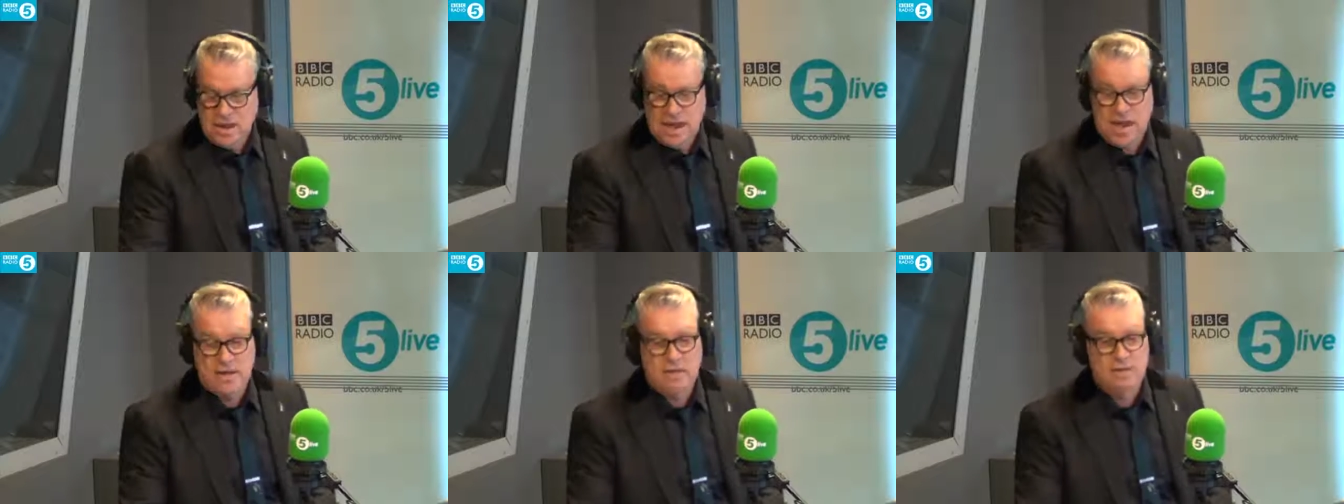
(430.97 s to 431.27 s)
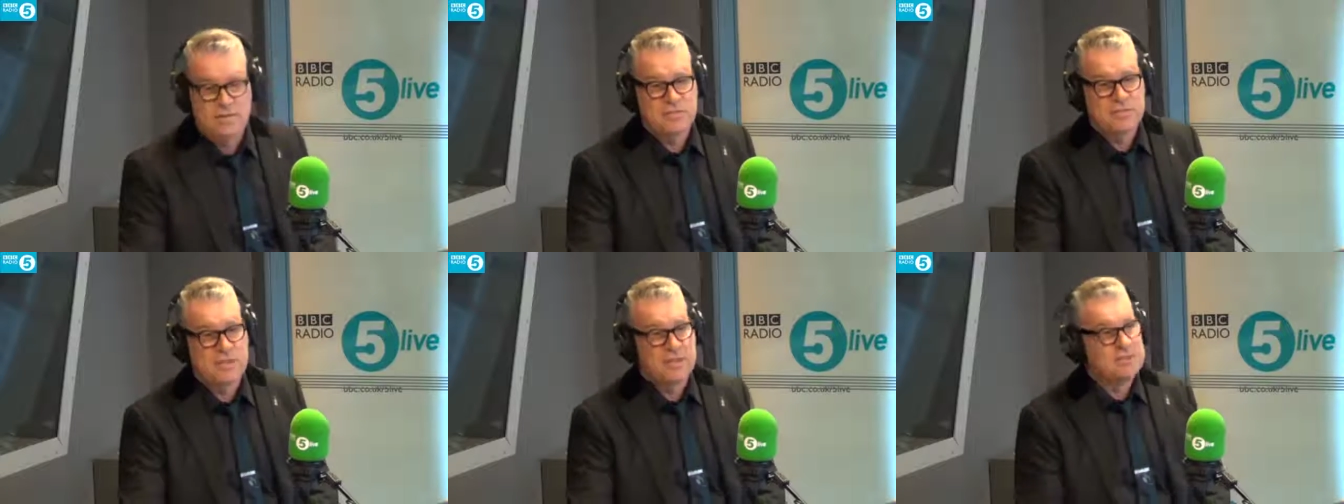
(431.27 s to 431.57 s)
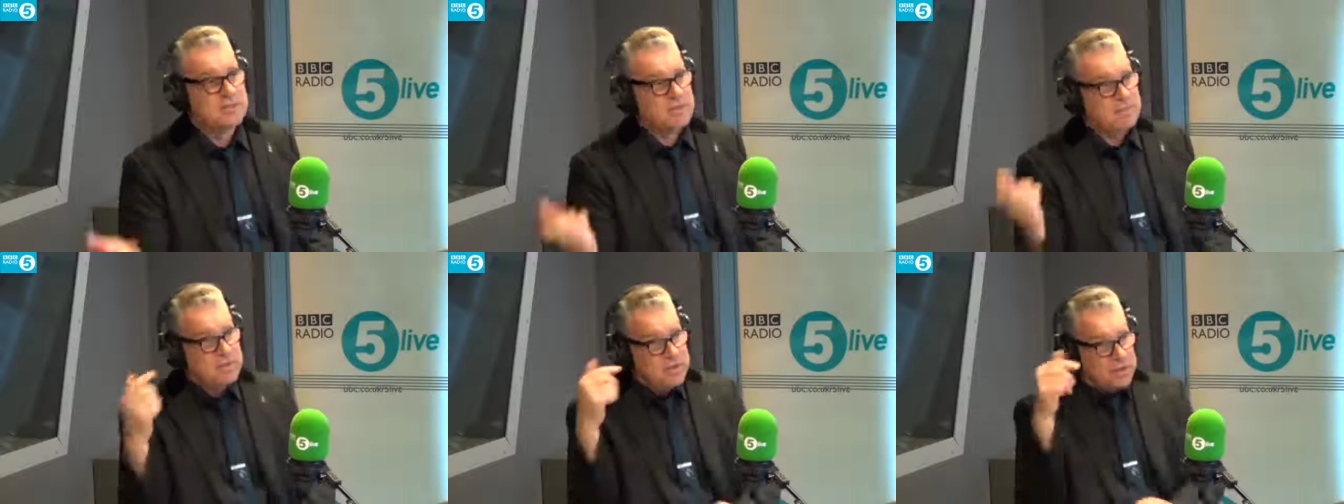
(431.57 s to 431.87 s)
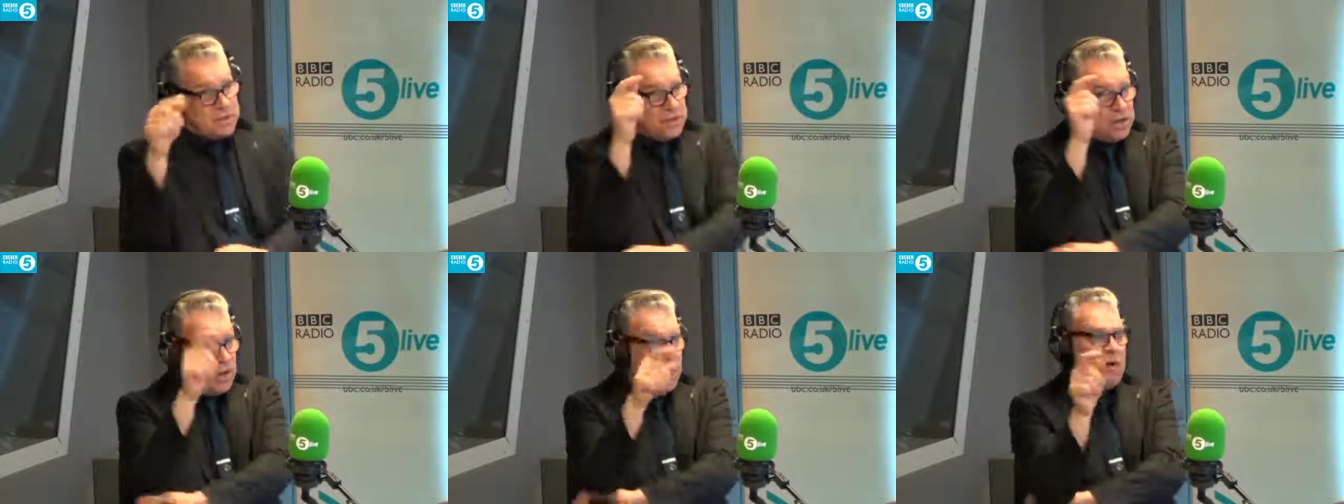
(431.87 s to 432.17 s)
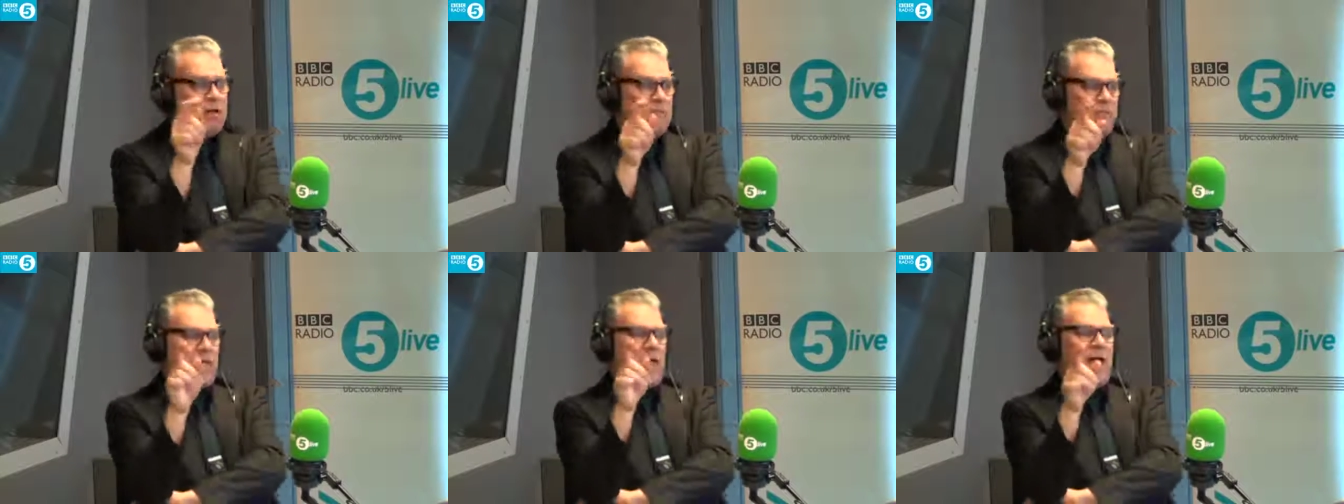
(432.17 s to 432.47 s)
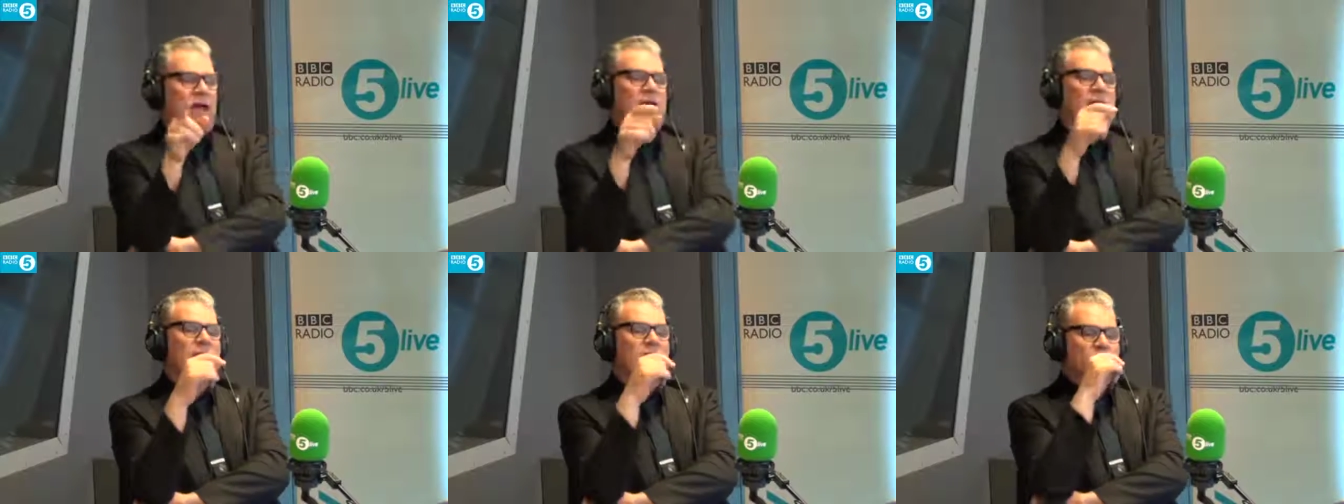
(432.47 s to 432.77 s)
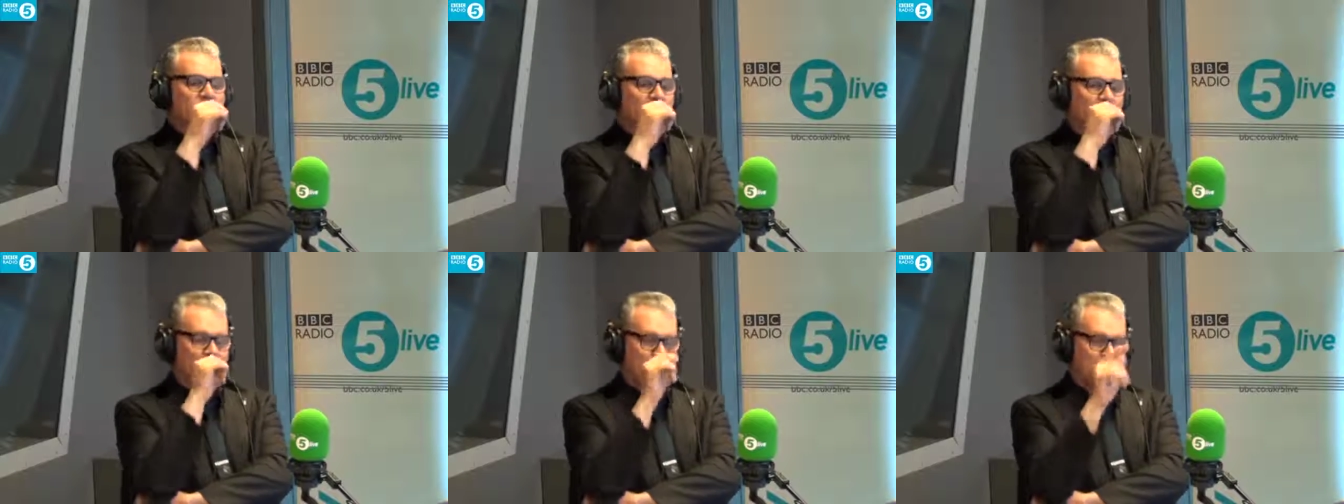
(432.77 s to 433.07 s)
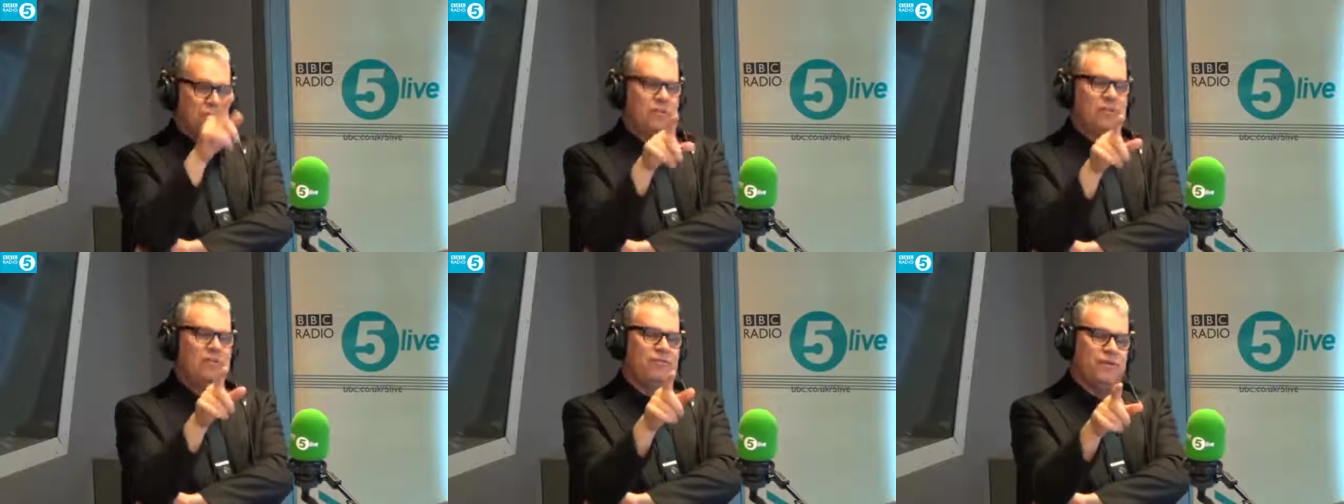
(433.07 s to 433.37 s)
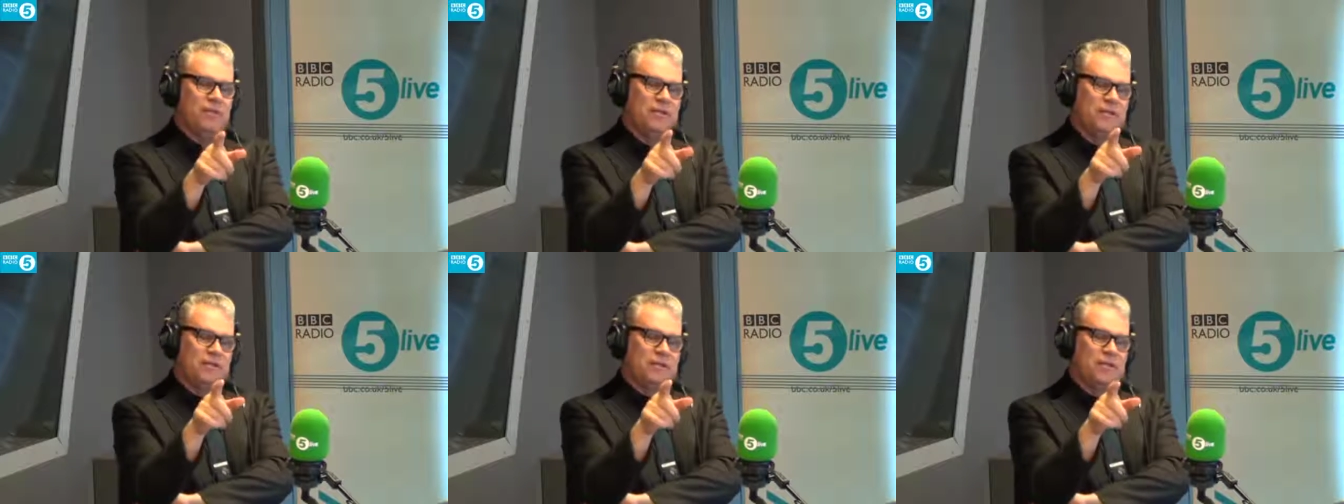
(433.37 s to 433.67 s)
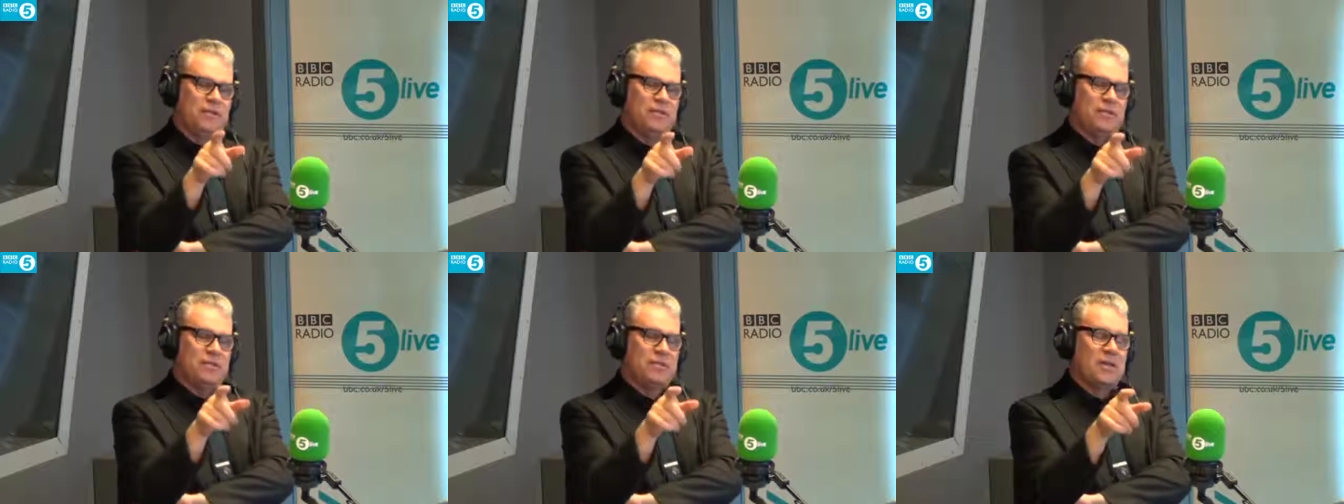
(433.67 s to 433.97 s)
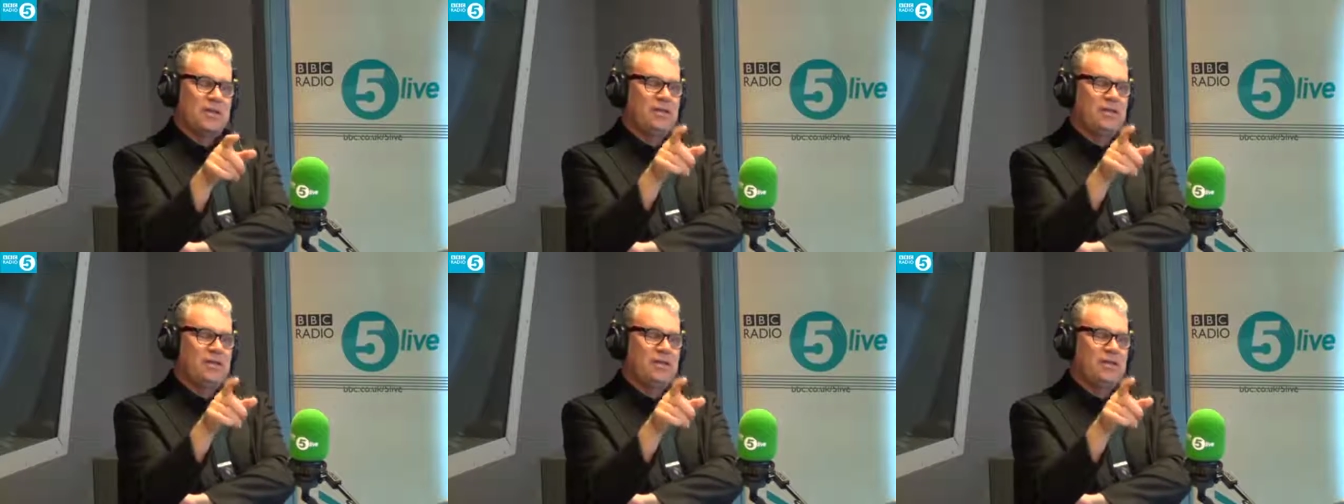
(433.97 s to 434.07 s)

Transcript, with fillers: And there's a lot of that in what Johnny Flynn does.